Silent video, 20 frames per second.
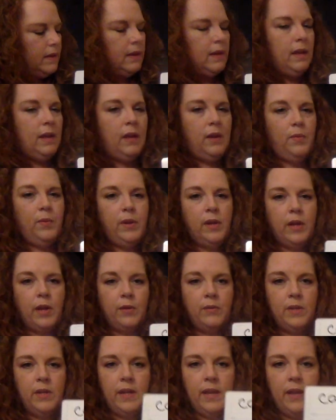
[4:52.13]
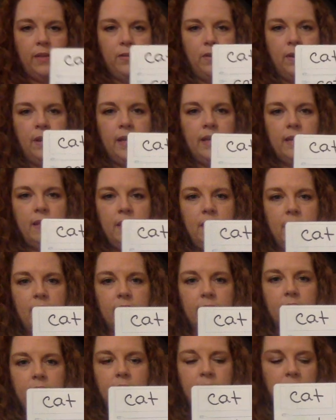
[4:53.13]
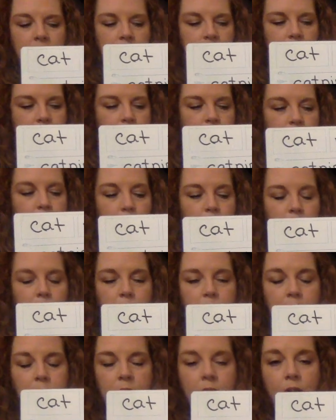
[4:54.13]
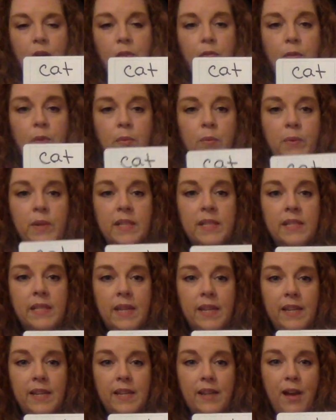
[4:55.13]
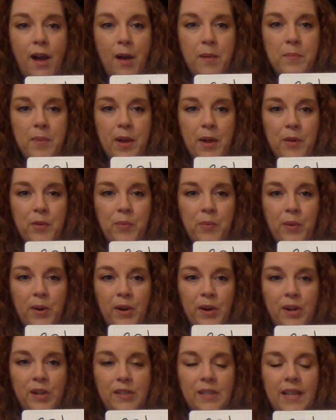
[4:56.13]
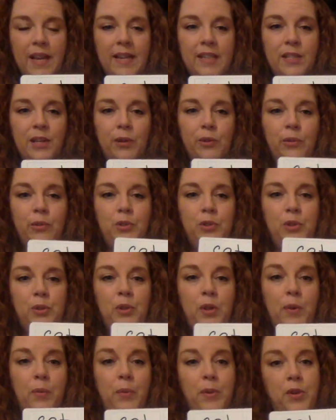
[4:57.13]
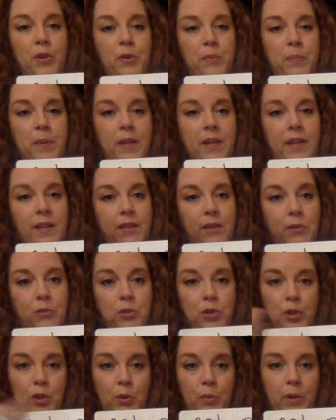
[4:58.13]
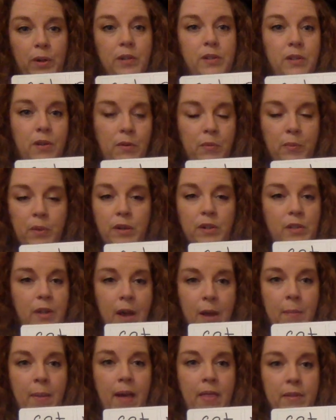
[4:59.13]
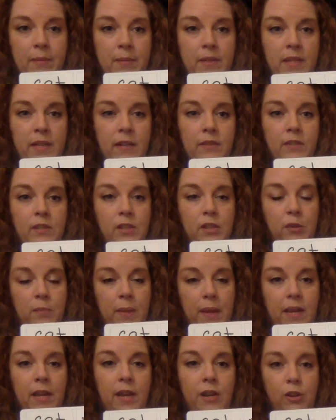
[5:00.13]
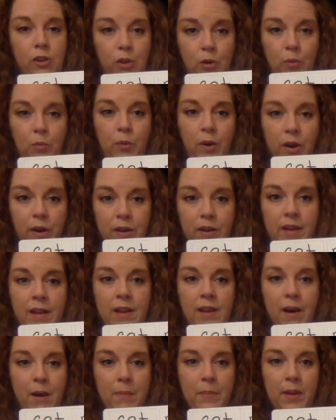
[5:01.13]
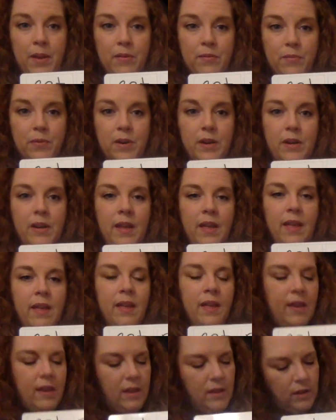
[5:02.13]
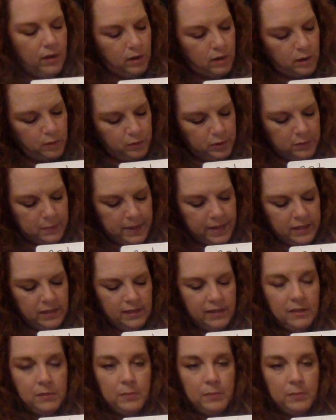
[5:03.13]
it would go together like this. If you will recall from when we studied compound words, I told you that when you're putting those 2 words that are words all by themselves to make a new word, a compound word, no spaces